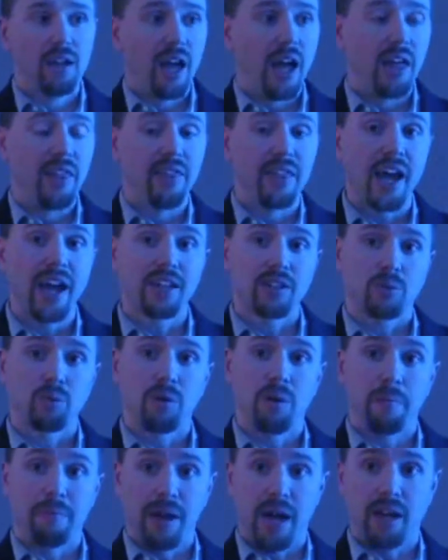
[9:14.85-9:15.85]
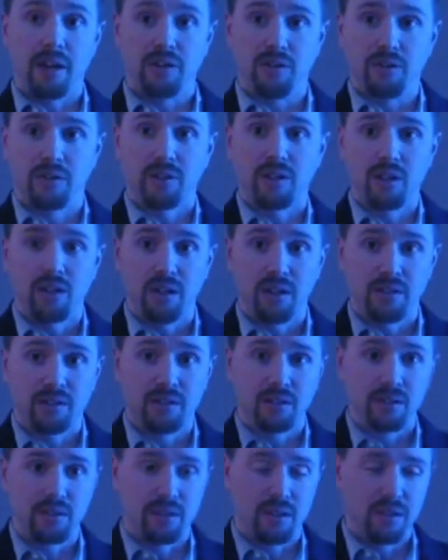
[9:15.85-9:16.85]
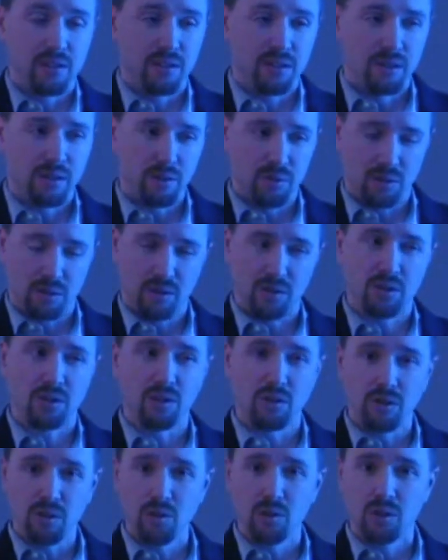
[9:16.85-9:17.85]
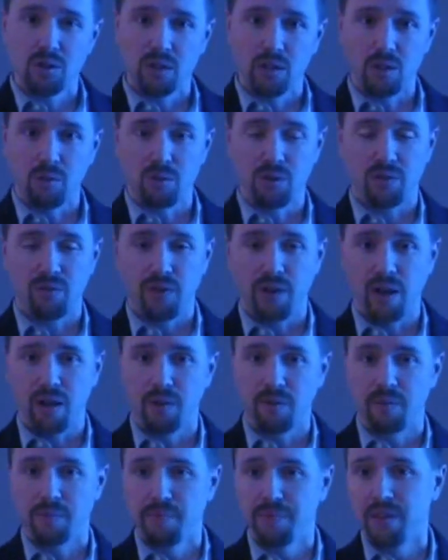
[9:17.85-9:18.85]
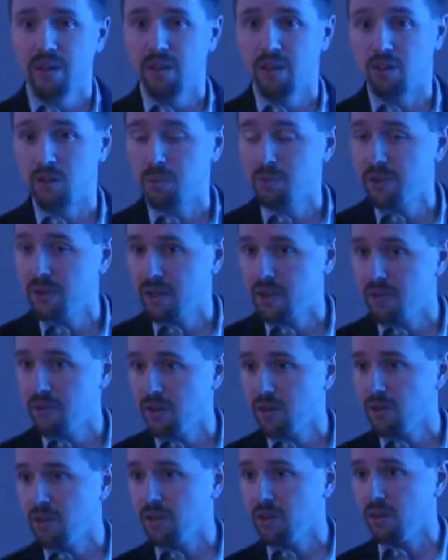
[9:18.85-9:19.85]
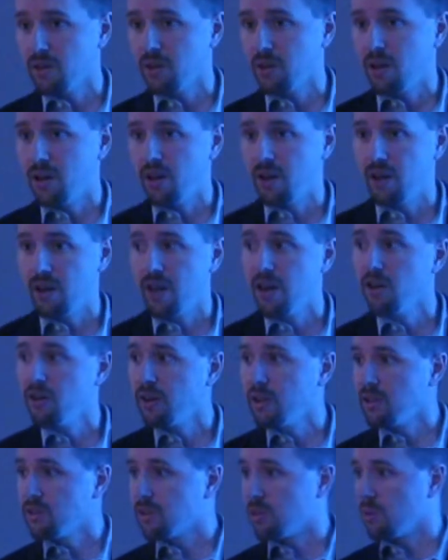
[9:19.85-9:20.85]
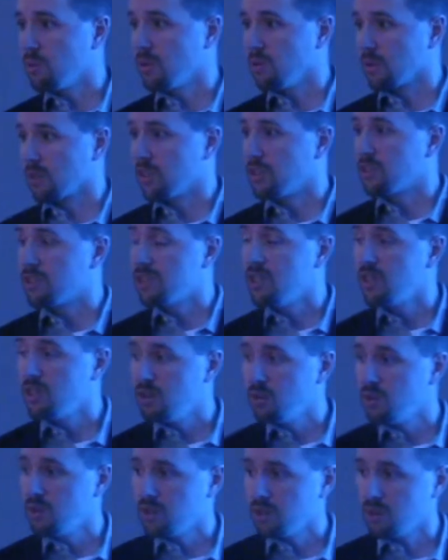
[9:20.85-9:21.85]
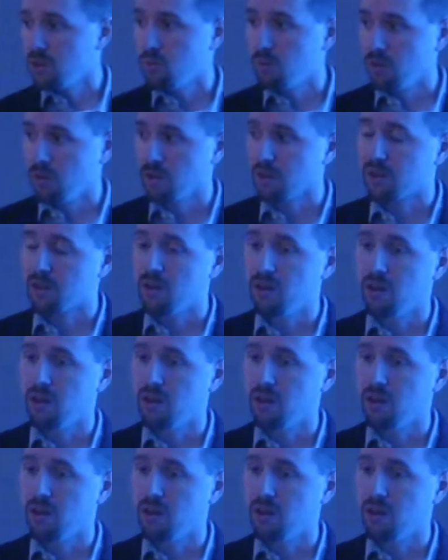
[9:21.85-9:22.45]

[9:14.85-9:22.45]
And that's what matters to us, is that there was a solution that was found. There's plenty of other areas that we're continuing to work